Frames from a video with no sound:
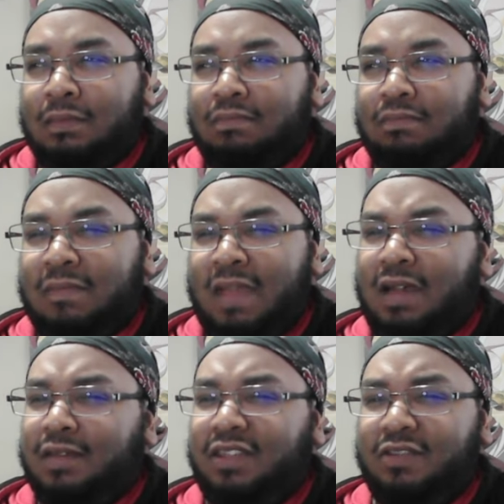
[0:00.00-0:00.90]

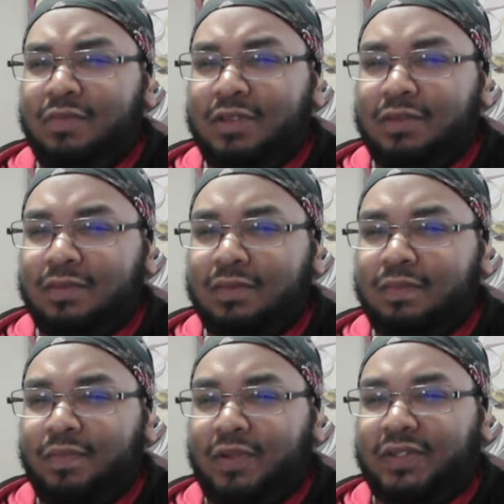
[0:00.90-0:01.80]
Not human,
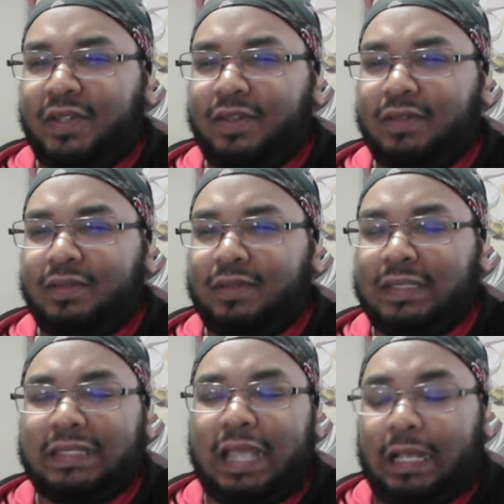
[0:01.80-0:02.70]
per se.
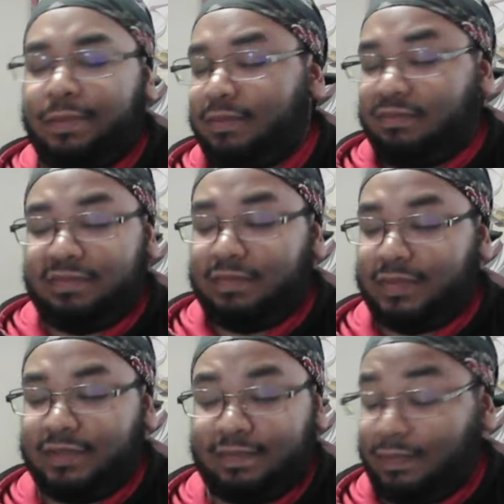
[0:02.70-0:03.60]
I could,
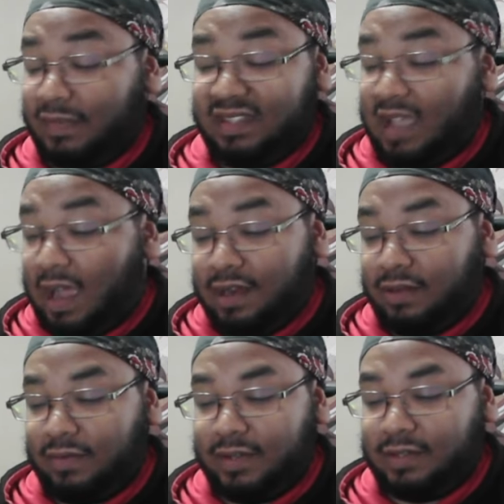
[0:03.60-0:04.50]
but I
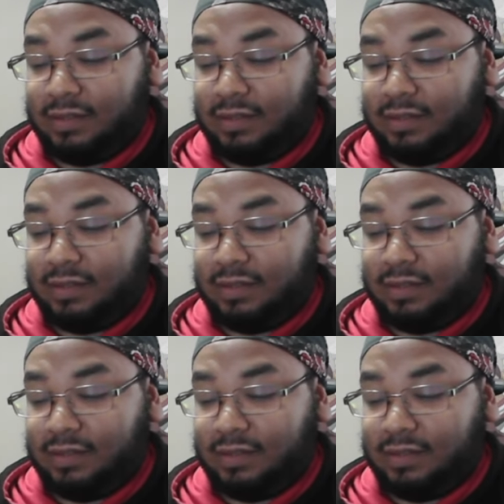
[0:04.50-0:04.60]
digress.